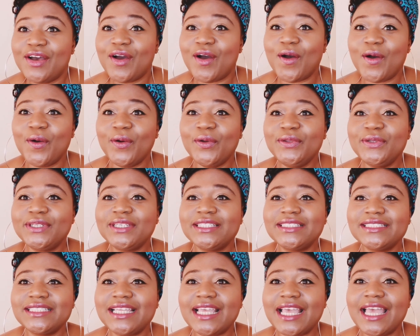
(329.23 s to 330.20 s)
or you
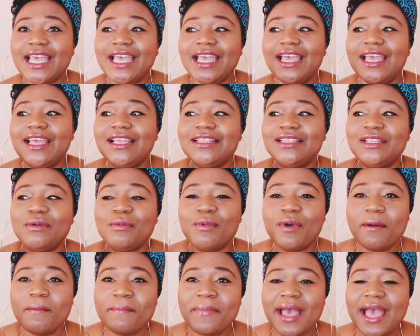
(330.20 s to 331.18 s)
can get the
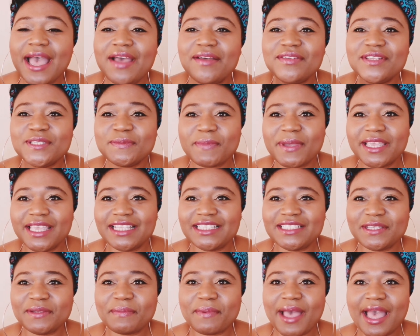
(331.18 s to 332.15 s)
£1
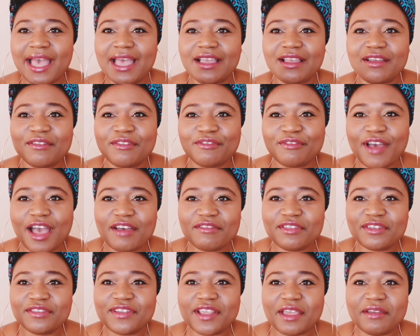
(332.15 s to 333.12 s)
spaghetti pack,
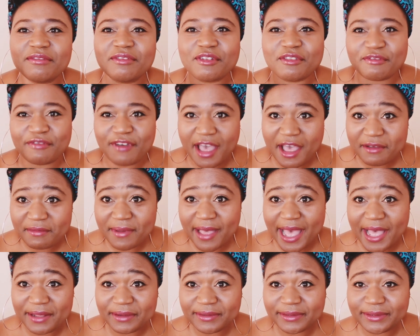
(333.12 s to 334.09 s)
5 of them for
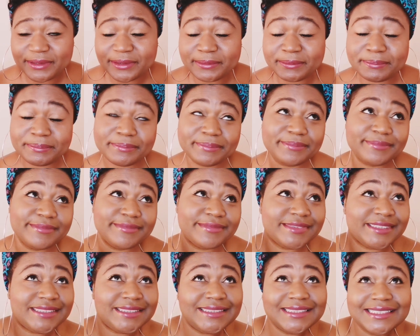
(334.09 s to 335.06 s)
£5.
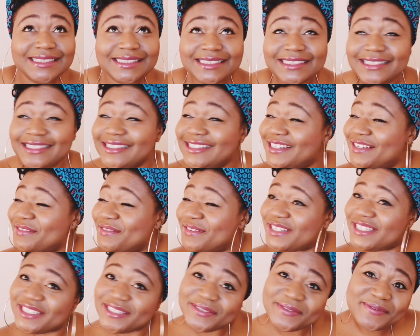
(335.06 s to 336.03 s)

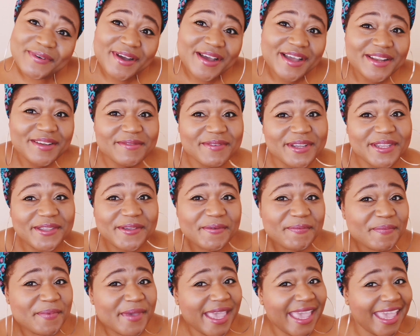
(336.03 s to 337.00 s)
Which one will you
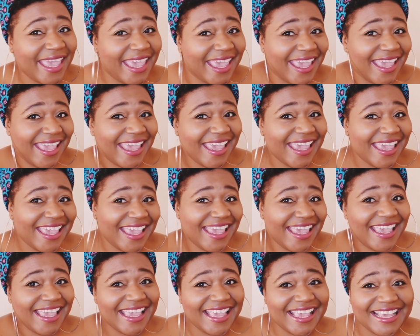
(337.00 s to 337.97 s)

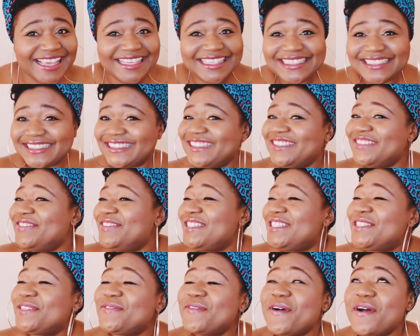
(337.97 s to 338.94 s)
pick?
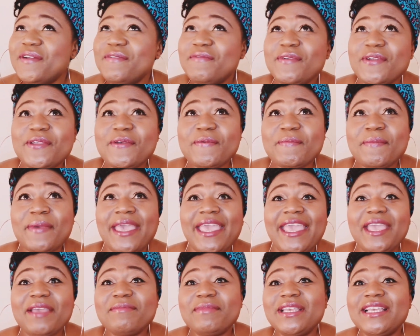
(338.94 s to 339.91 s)
Which one will you
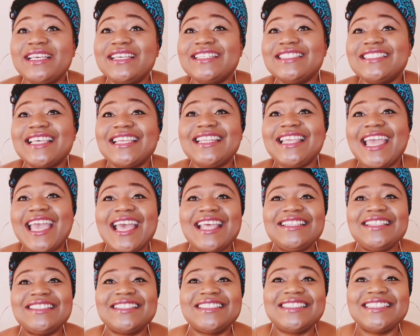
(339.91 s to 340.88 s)
pick? Because at the
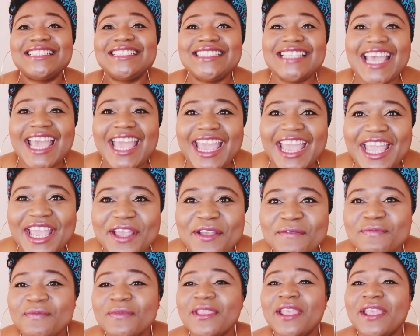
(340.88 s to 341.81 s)
end of the day,